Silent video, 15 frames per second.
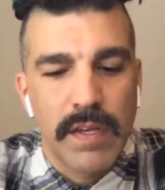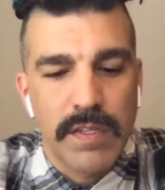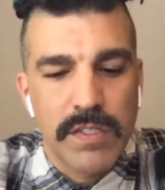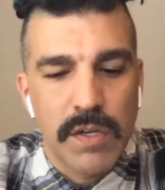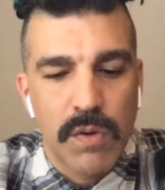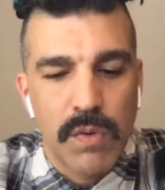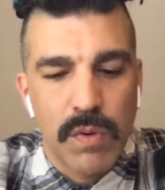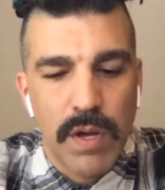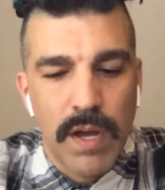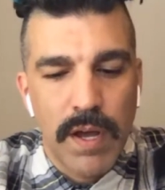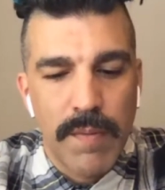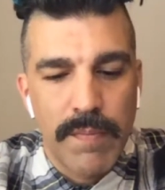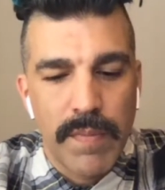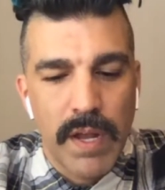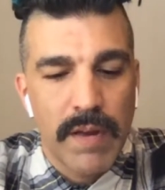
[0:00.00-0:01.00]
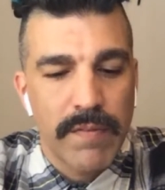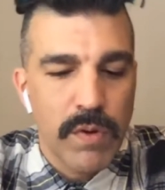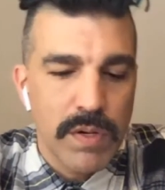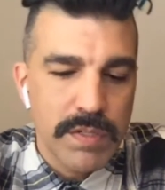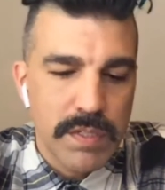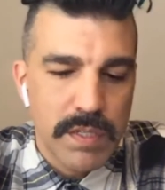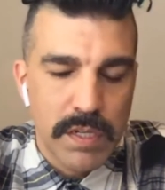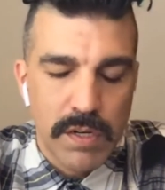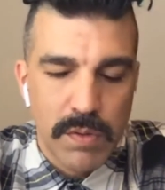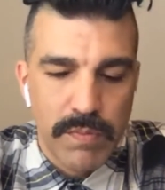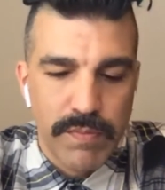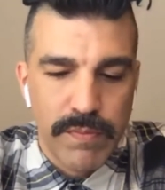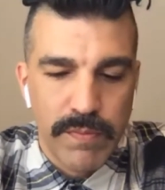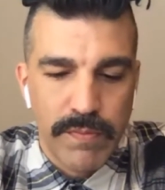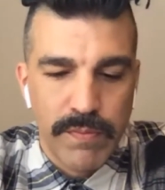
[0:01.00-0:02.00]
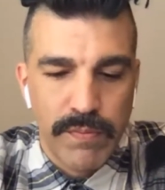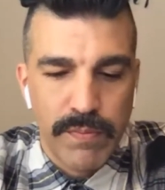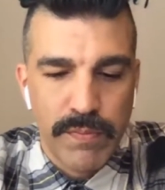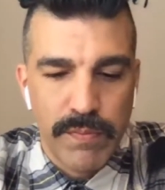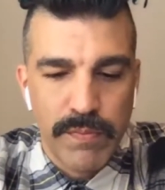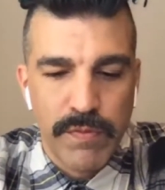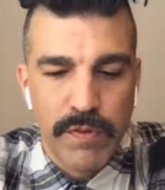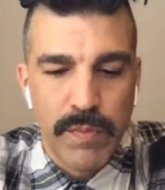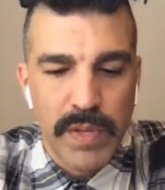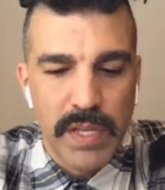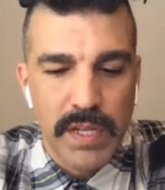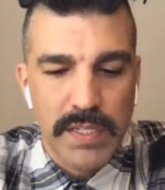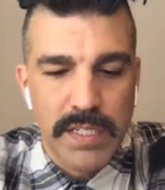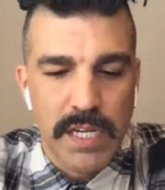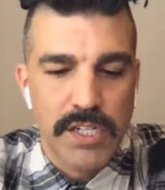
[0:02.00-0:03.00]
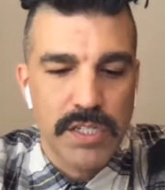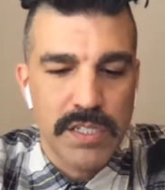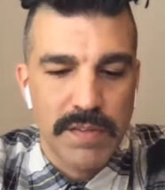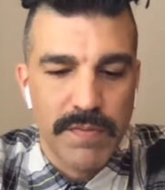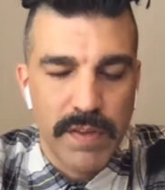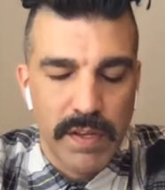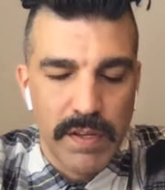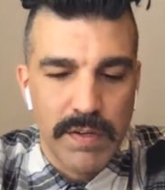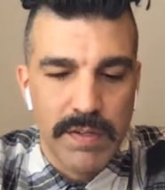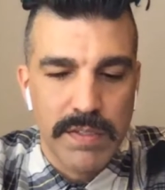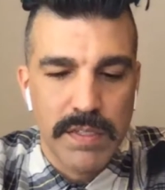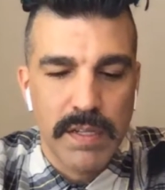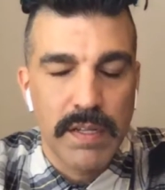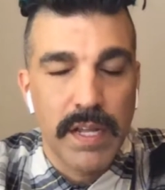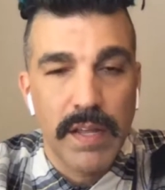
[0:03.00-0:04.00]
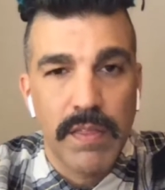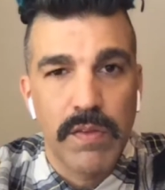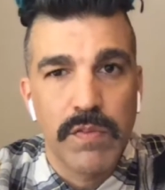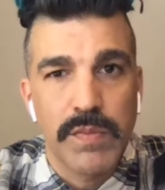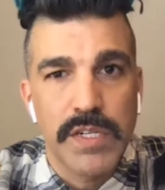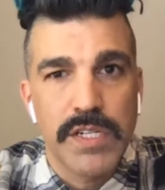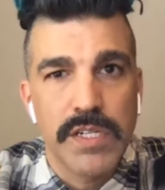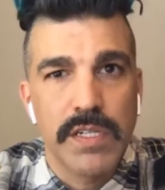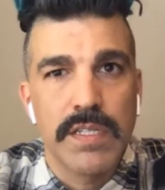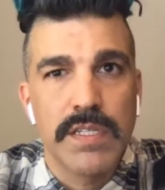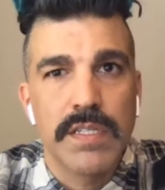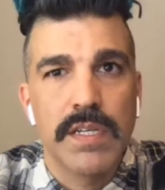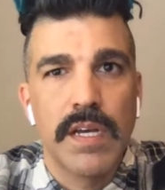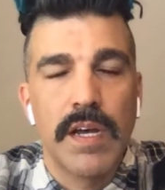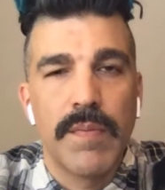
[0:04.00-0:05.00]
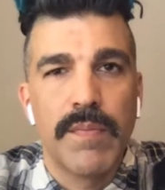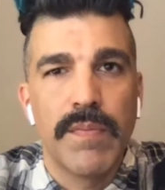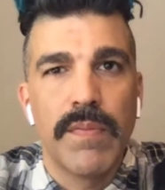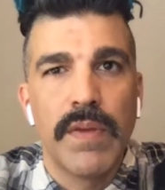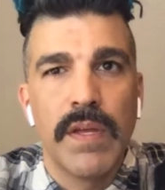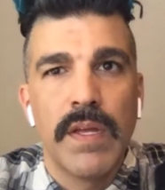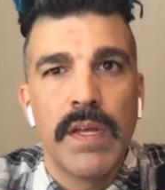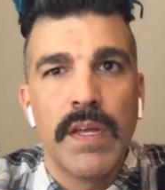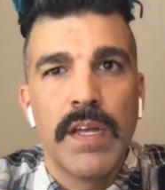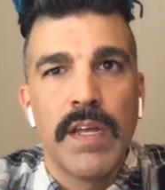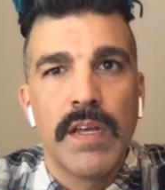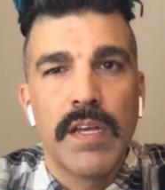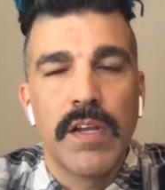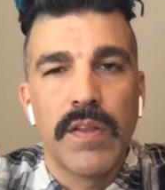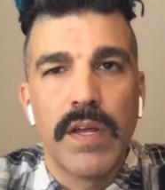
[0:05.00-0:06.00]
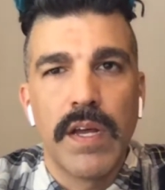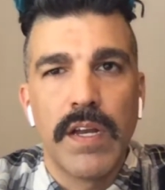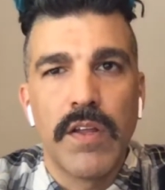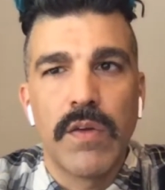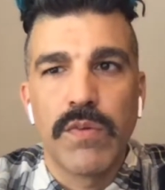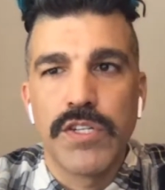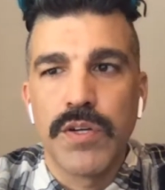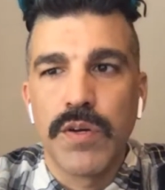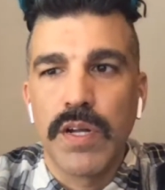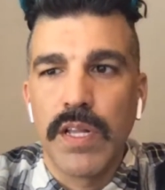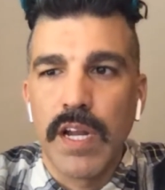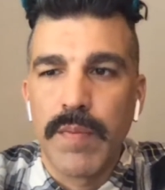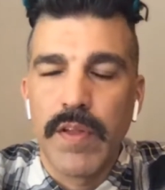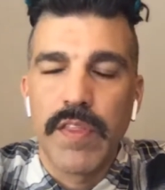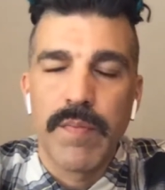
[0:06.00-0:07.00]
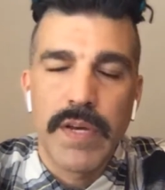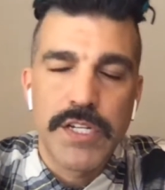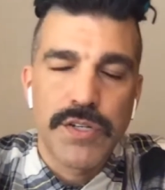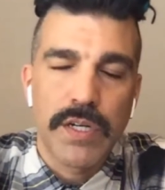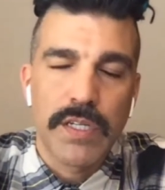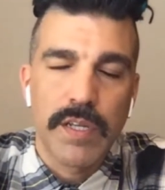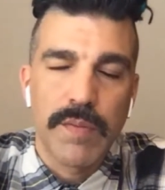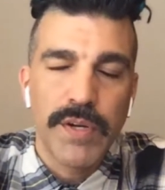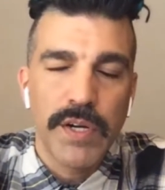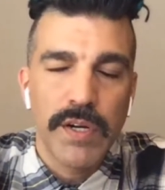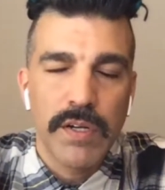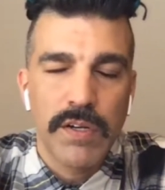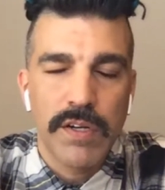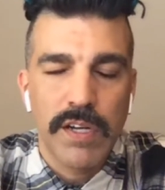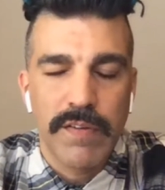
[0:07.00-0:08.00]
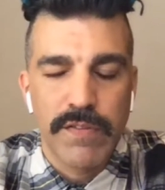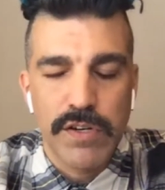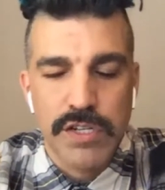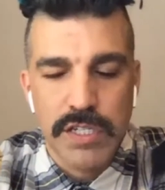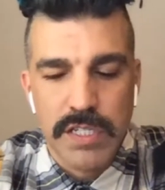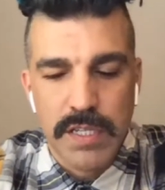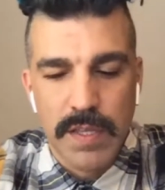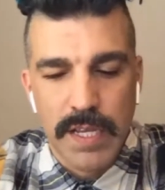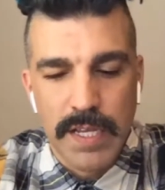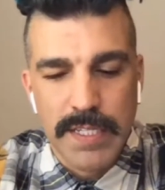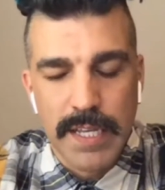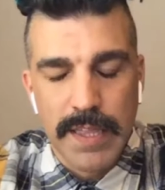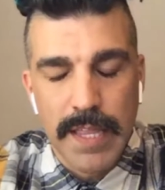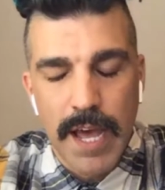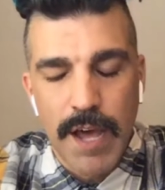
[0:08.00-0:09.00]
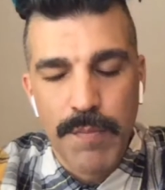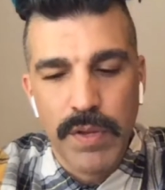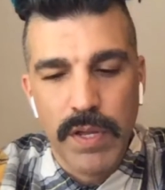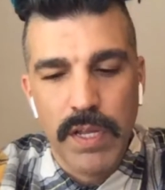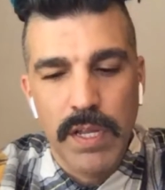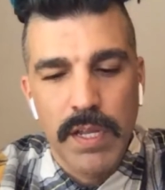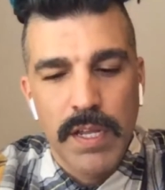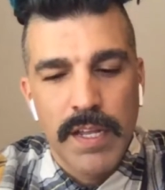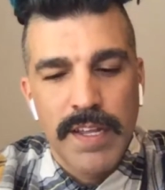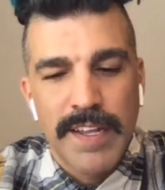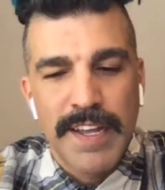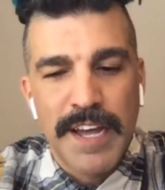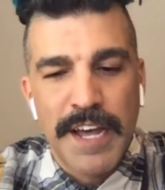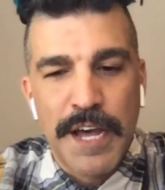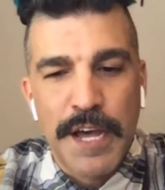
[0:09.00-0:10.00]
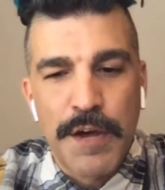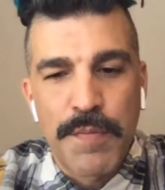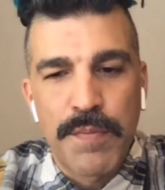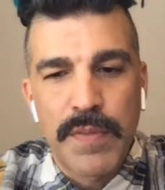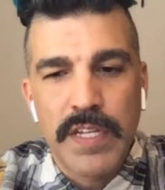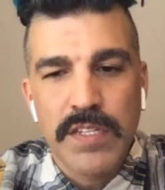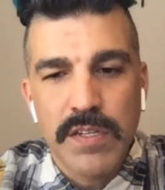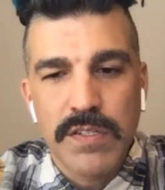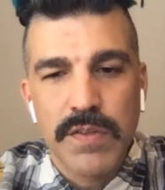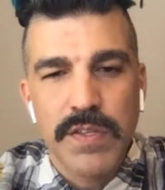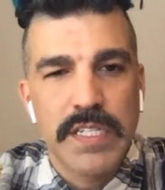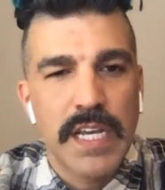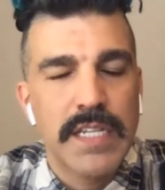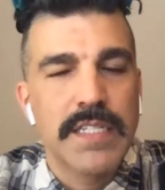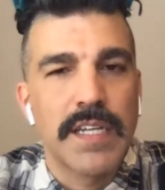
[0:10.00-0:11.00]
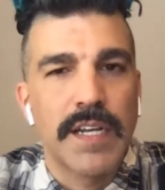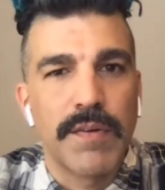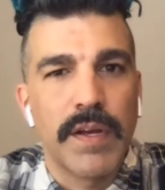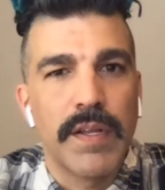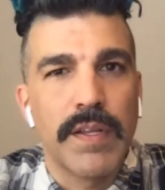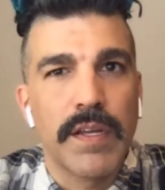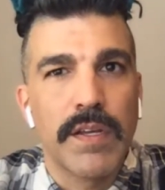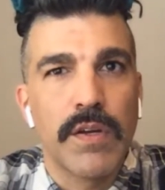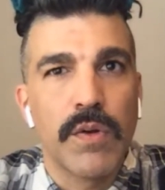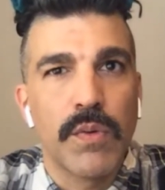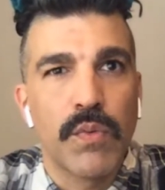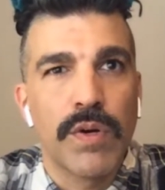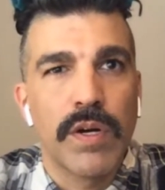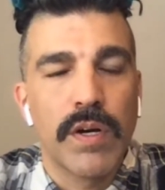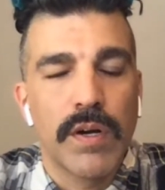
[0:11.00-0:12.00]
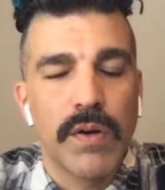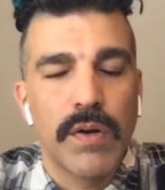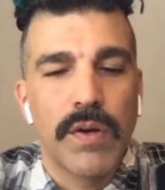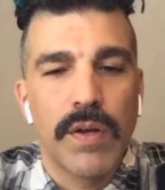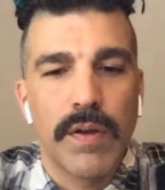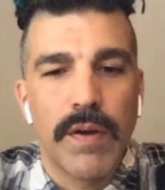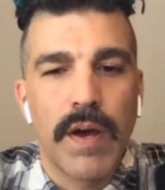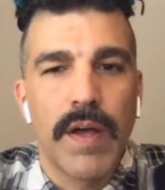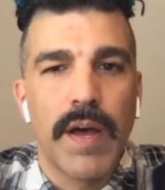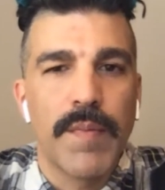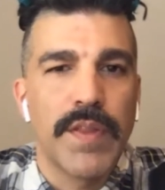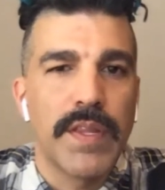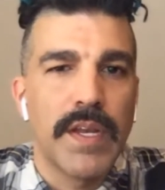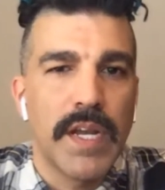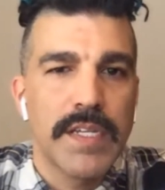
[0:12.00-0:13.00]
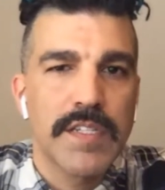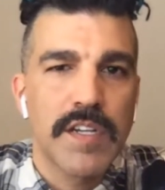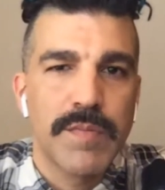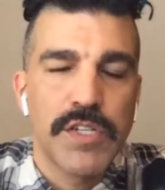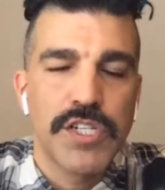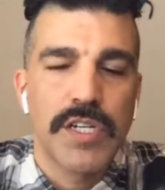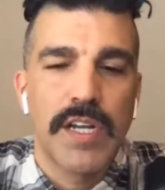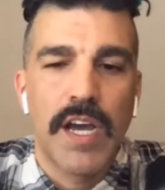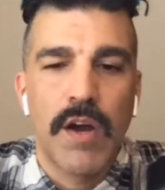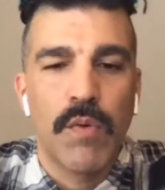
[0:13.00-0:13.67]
So, and of course, for me, it's not just the failures like those missions. I know that we joke a lot about the metric to imperial conversions and things like that, but it's also the testing, right? Like, I'm on the NISAR mission now.